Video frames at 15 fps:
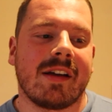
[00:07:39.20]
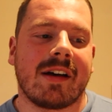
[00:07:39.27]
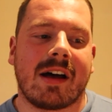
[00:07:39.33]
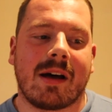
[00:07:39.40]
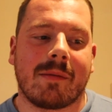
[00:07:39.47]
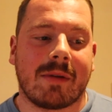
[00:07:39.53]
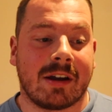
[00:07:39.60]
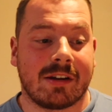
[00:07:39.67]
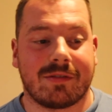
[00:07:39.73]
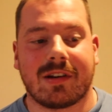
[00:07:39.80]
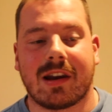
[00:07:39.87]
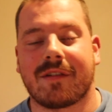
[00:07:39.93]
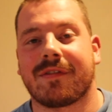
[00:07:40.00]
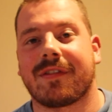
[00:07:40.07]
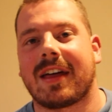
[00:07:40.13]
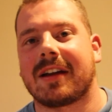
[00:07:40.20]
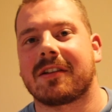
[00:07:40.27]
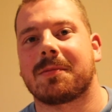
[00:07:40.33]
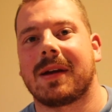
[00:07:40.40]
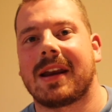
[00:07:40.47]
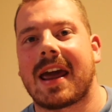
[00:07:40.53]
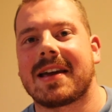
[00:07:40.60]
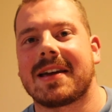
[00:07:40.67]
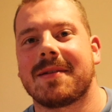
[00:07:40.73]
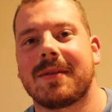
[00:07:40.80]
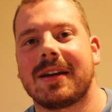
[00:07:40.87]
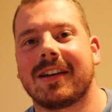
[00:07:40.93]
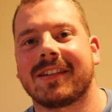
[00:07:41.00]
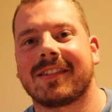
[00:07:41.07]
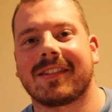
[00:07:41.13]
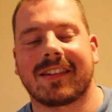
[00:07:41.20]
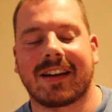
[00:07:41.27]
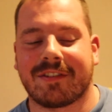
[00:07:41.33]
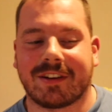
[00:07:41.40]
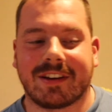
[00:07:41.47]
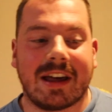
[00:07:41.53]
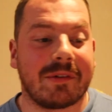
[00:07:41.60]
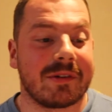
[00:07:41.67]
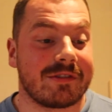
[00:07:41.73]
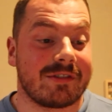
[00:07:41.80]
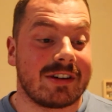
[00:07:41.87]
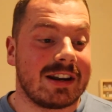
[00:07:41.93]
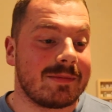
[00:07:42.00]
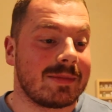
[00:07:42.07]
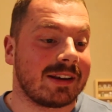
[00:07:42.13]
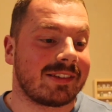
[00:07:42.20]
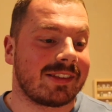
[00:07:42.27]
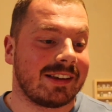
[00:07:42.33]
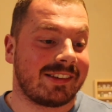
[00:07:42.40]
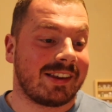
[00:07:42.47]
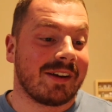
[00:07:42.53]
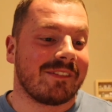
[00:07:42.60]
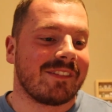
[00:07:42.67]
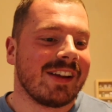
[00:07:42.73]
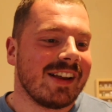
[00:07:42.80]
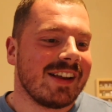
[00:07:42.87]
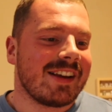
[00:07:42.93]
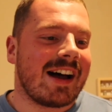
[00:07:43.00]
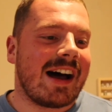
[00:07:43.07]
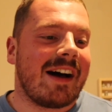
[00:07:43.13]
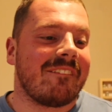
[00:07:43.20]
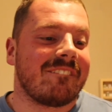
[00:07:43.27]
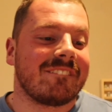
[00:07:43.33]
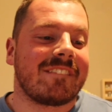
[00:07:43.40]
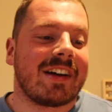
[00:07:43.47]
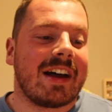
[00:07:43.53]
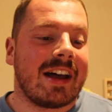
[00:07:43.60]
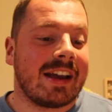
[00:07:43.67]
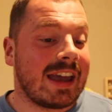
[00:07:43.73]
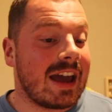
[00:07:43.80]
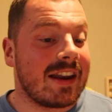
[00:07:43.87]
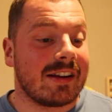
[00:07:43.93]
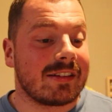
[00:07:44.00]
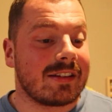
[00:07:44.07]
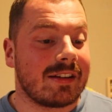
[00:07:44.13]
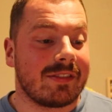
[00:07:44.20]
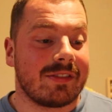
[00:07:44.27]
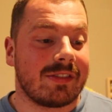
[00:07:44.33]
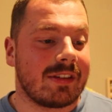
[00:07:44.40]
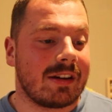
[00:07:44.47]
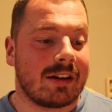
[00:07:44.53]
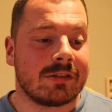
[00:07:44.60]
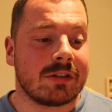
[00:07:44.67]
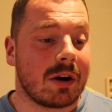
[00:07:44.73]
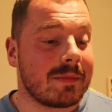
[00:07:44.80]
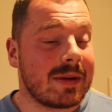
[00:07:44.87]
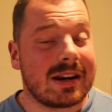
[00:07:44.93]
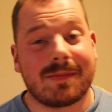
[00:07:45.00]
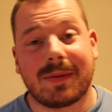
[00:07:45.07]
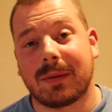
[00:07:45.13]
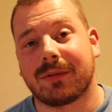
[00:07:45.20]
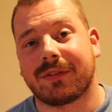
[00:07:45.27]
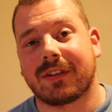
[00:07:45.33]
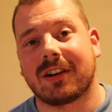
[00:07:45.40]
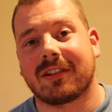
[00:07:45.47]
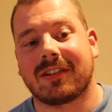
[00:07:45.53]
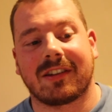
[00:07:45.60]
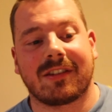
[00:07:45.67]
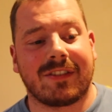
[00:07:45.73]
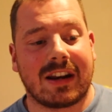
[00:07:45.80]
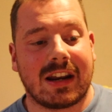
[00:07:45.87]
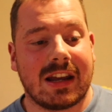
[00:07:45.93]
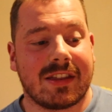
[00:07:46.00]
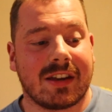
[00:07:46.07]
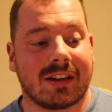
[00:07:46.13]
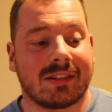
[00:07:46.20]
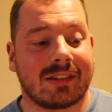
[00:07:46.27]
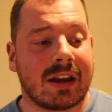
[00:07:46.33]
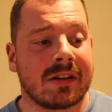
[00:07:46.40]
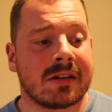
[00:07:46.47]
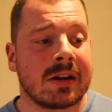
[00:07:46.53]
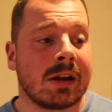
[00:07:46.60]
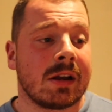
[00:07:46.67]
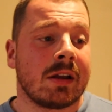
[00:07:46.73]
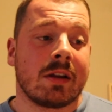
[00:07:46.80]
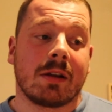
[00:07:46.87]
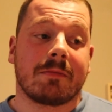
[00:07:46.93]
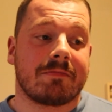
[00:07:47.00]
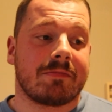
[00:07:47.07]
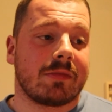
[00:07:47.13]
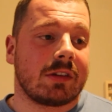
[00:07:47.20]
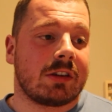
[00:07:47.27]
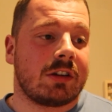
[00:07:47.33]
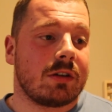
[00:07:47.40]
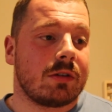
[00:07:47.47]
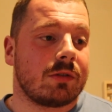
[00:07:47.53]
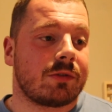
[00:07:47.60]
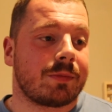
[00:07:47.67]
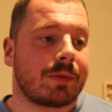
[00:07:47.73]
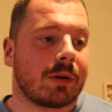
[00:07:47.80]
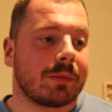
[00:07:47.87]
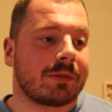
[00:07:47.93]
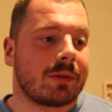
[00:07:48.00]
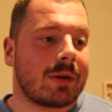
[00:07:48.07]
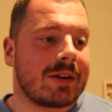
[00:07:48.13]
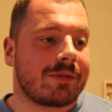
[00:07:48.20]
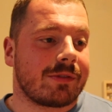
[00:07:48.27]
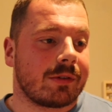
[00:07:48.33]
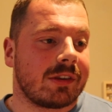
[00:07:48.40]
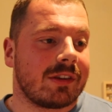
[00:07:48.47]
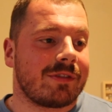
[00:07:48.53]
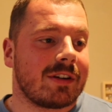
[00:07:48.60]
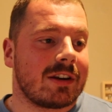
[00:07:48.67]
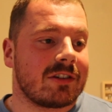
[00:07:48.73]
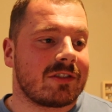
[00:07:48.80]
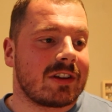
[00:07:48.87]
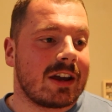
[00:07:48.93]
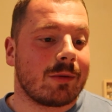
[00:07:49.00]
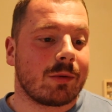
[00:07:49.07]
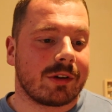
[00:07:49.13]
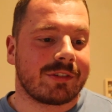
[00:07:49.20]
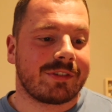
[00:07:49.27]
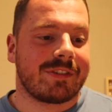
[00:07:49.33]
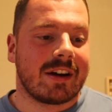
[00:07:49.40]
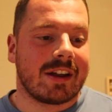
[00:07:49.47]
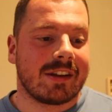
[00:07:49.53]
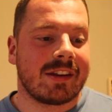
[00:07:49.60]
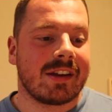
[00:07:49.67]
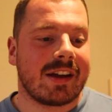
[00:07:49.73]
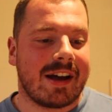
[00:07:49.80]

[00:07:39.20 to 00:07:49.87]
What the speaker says: I'd have loved for that to be 80 meters. I think that would have really mixed things up. But again, not many people finished this event either, so huge props to everyone that finished it. It was fun.